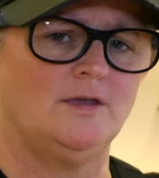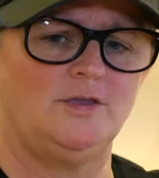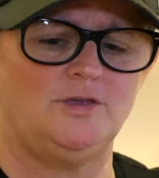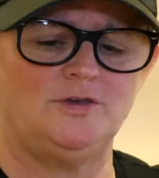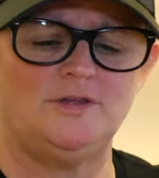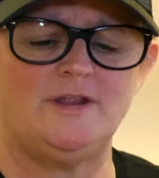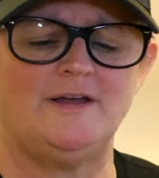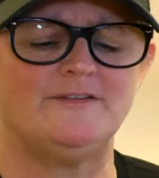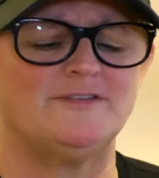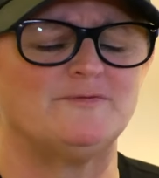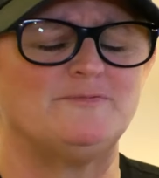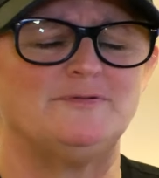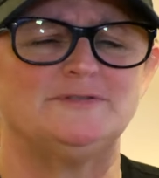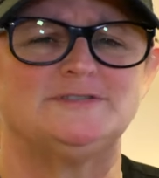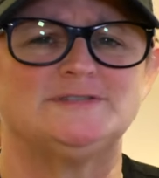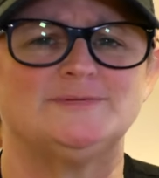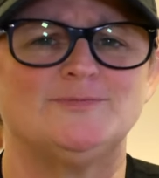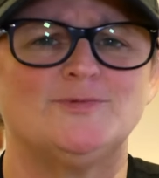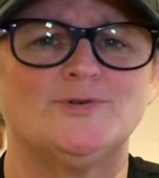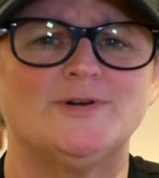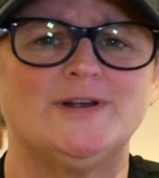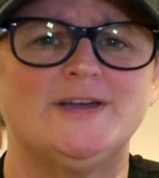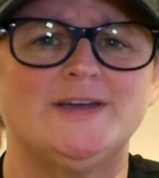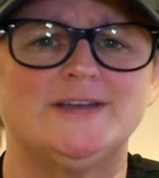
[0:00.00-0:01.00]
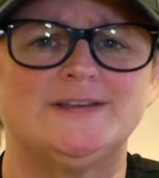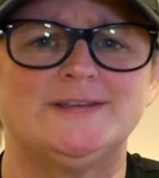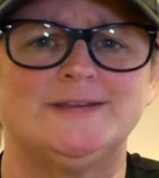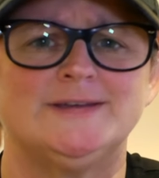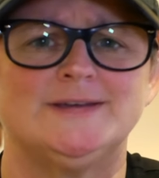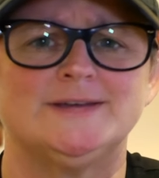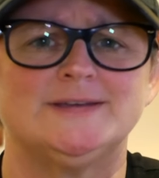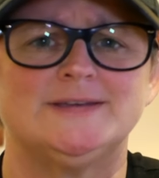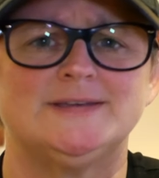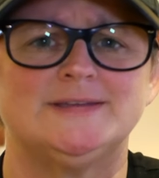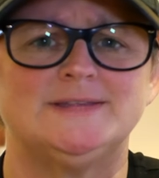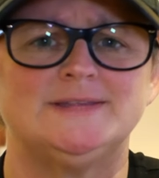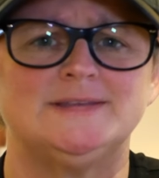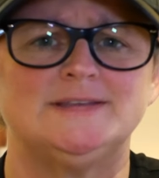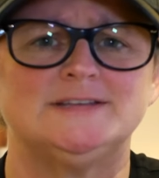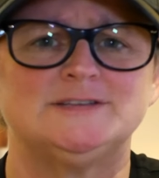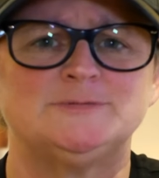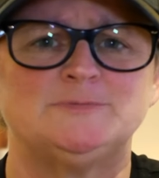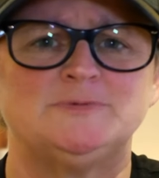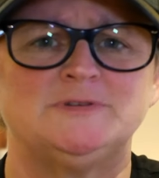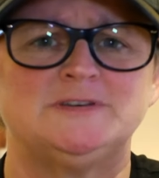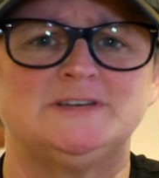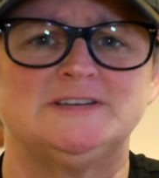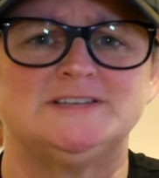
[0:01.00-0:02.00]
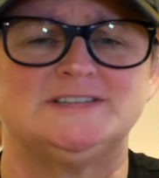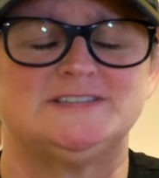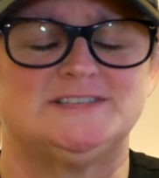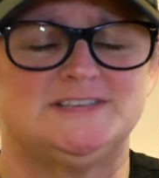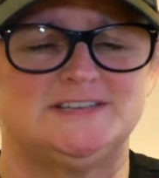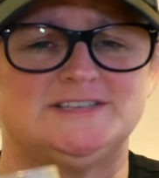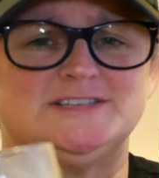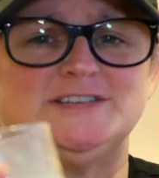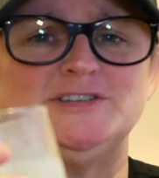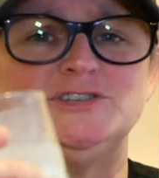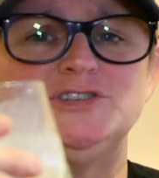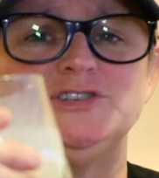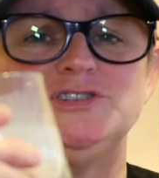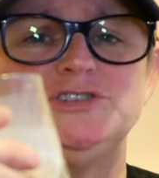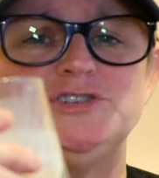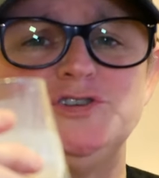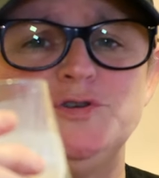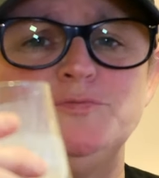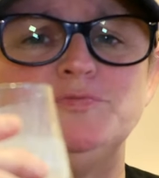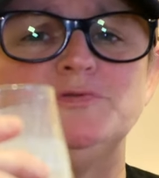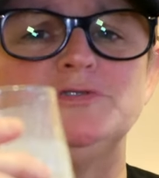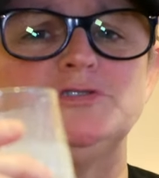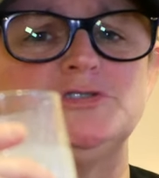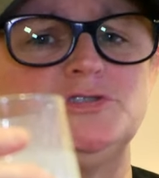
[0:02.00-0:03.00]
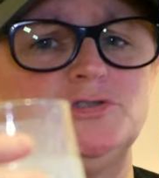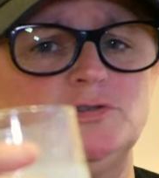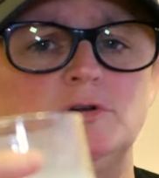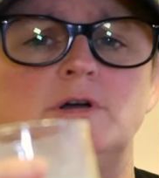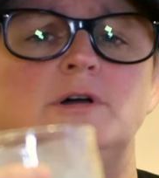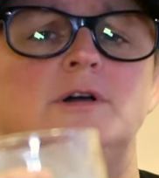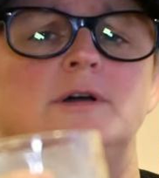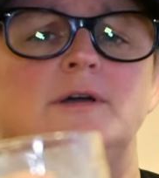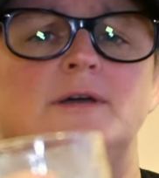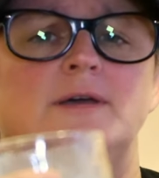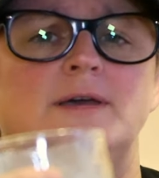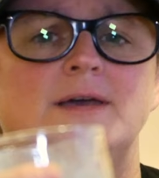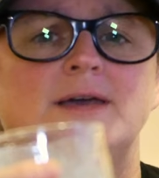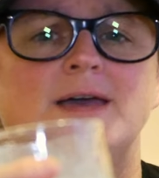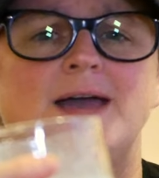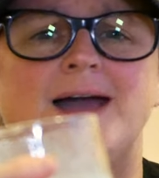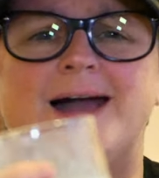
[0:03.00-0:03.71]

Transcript: You'd have to put some more eggnog in this because this is super strong.